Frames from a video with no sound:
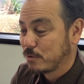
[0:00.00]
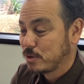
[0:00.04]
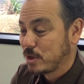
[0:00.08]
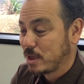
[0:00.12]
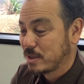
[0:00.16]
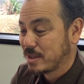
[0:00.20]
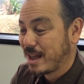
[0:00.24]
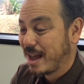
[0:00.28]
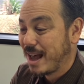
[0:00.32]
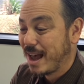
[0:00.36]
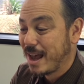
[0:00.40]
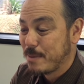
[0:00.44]
She has
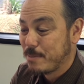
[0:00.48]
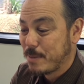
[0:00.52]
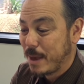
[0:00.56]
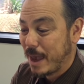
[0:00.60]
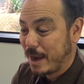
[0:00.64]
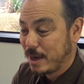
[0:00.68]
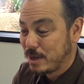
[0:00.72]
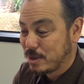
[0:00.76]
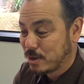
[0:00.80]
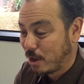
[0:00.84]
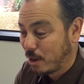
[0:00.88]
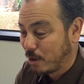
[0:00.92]
a high
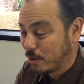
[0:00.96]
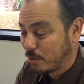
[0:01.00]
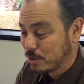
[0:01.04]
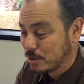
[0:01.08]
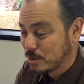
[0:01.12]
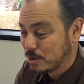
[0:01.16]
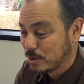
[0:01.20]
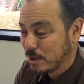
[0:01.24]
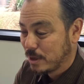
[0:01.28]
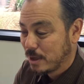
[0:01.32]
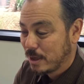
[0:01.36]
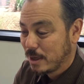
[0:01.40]
pain
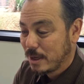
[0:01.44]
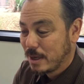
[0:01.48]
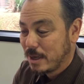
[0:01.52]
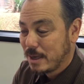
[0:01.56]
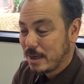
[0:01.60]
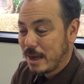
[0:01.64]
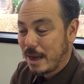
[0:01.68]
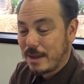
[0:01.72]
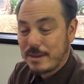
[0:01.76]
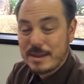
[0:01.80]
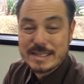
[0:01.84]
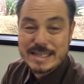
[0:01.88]
tolerance,
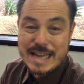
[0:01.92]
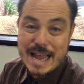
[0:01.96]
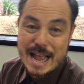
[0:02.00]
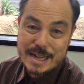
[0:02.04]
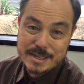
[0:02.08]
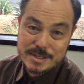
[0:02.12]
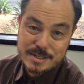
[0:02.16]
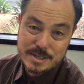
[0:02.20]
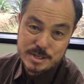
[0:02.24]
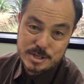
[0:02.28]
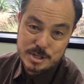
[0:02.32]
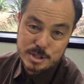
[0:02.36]
and this
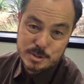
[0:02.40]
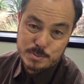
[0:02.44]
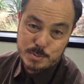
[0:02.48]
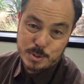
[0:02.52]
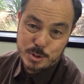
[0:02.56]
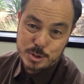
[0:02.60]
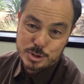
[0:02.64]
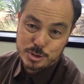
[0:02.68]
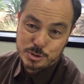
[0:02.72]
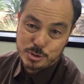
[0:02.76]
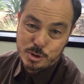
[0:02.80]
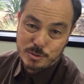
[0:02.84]
accident just
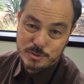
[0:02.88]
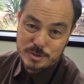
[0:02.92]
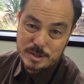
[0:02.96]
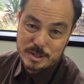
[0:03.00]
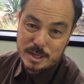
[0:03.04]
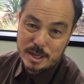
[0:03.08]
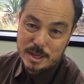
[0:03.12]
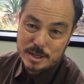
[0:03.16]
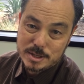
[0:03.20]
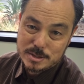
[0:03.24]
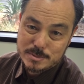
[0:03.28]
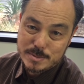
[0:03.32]
pushed her over the
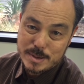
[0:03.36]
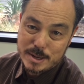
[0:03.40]
edge,